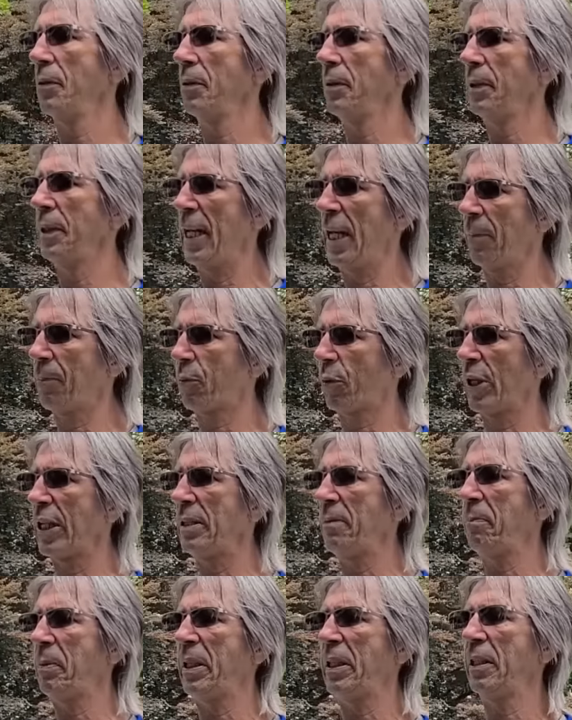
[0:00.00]
Ned
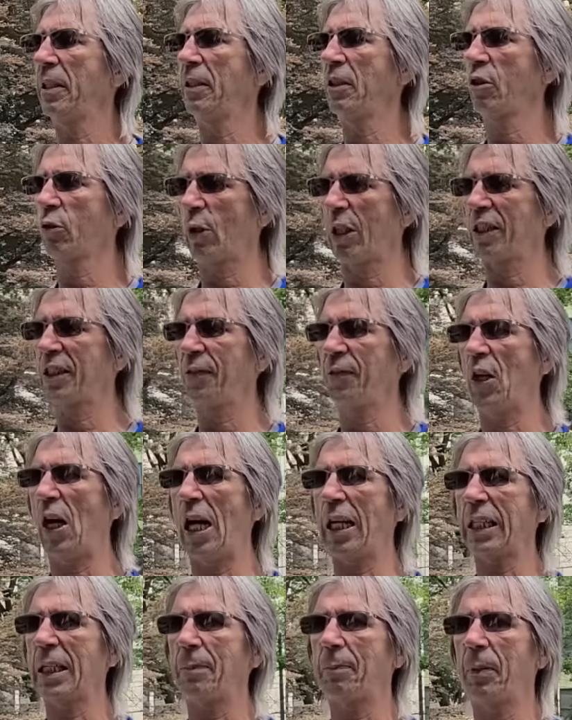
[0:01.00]
Braid being an aggressive
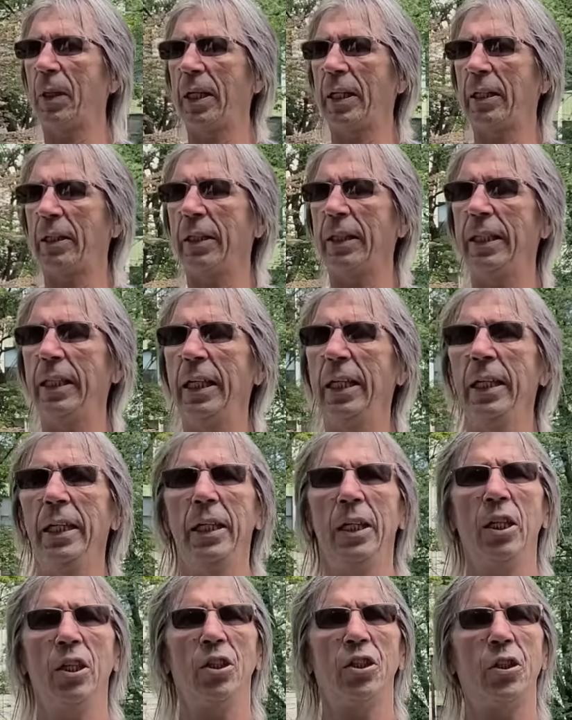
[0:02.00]
hockey player, and
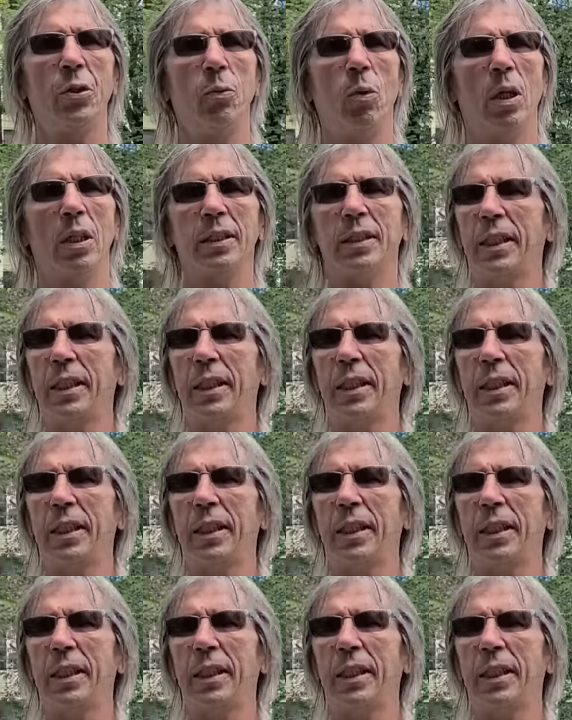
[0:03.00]
she wants